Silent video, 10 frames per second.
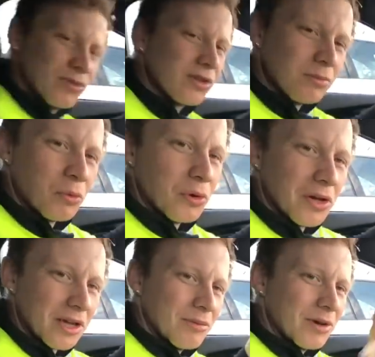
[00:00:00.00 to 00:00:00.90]
just in my
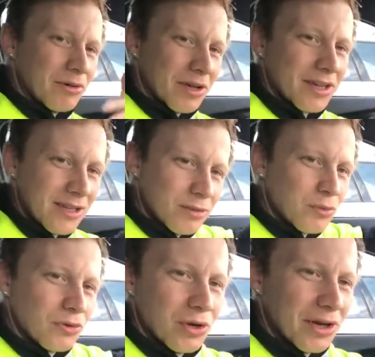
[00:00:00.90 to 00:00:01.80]
work gear, by the way, in case you're
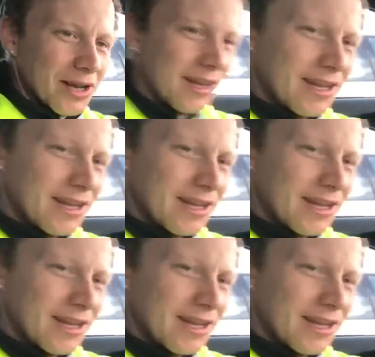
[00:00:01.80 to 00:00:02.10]
wondering.